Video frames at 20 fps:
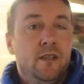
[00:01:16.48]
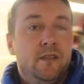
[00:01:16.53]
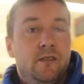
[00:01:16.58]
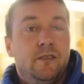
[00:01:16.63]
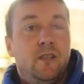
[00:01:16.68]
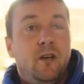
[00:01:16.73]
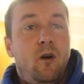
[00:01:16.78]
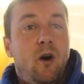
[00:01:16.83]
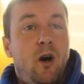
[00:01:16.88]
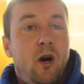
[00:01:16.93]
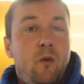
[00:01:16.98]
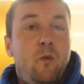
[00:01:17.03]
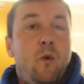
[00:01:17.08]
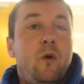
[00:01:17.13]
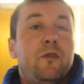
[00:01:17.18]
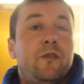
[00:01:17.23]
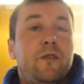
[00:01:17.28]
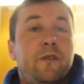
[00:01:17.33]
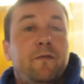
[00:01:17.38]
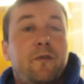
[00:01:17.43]
So I
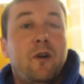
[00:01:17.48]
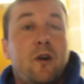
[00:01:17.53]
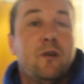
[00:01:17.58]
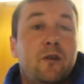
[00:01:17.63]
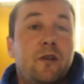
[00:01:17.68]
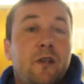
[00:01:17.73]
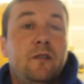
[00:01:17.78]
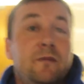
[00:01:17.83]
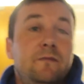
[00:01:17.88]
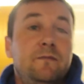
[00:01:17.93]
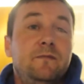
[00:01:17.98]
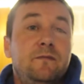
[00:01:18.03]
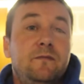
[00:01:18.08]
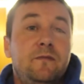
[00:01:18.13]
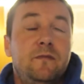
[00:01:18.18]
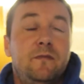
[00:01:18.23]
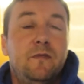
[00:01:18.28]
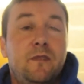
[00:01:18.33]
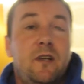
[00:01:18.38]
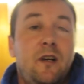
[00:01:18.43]
want to vlog.
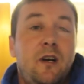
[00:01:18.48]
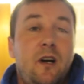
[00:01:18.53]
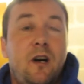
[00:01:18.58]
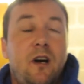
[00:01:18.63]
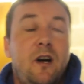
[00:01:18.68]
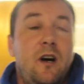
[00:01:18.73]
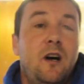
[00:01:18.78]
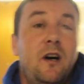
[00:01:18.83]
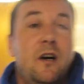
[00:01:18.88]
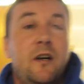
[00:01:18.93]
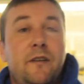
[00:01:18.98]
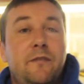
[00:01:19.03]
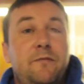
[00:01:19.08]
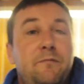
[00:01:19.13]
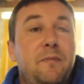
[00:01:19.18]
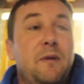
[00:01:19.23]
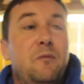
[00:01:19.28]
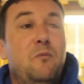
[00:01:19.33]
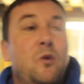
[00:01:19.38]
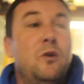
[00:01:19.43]

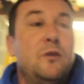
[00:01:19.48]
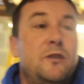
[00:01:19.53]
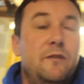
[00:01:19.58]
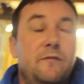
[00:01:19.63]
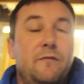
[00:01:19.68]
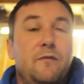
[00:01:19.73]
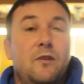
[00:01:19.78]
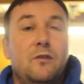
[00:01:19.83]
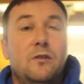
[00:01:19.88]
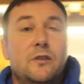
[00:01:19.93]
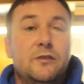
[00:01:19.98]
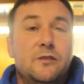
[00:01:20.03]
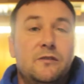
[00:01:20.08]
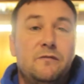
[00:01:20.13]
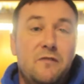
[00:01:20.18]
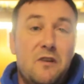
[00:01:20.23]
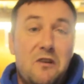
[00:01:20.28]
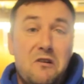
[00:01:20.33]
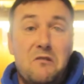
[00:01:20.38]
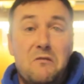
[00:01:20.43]
I've been watching vloggers
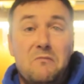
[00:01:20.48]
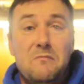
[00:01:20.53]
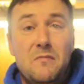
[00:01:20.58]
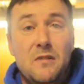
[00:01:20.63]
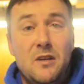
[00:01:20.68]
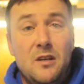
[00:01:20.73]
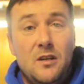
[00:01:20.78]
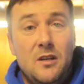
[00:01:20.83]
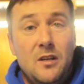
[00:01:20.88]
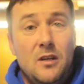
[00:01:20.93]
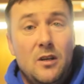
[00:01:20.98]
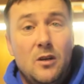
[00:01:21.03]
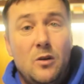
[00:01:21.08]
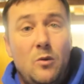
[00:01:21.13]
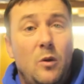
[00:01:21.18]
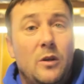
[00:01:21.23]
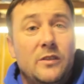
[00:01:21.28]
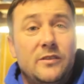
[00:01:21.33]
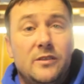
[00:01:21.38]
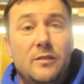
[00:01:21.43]
for
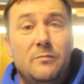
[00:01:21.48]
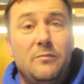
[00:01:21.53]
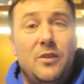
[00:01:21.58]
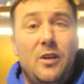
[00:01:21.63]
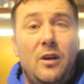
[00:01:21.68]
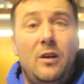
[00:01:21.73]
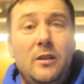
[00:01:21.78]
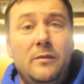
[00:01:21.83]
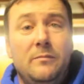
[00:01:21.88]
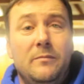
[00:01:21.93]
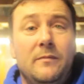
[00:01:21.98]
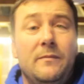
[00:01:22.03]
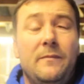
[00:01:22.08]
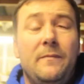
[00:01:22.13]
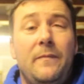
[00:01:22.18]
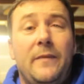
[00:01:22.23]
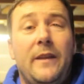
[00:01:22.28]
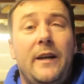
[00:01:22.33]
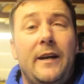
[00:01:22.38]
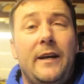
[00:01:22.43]
quite some time
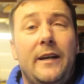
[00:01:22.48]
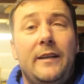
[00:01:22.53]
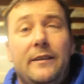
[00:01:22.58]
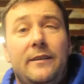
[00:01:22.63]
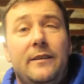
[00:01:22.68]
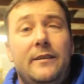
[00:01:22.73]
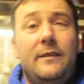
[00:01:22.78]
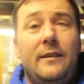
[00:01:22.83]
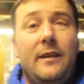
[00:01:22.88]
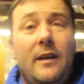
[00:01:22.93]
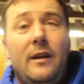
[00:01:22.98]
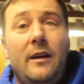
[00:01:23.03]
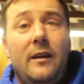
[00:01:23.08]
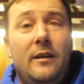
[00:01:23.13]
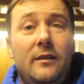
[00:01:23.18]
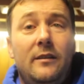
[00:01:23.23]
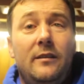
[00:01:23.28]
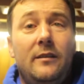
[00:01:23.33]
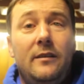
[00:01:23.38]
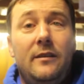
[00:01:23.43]
and
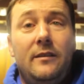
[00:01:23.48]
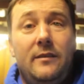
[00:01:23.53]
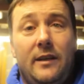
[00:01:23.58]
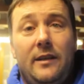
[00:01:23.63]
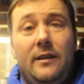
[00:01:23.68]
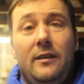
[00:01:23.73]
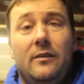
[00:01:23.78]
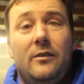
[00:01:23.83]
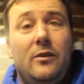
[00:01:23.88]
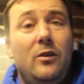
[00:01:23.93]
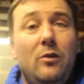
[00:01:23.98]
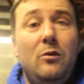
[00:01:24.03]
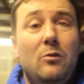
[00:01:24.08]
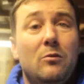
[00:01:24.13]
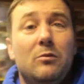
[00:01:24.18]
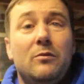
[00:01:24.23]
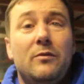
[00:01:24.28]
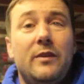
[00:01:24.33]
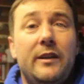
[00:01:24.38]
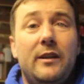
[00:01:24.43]
they look
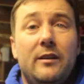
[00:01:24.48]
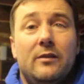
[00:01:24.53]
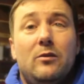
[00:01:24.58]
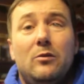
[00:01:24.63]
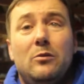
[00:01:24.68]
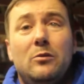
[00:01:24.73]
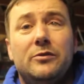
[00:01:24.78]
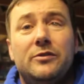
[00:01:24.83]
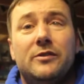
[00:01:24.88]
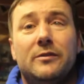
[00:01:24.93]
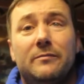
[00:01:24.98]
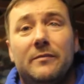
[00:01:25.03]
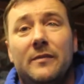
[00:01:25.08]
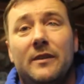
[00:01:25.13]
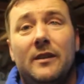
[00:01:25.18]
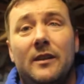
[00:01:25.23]
cool. They look awesome.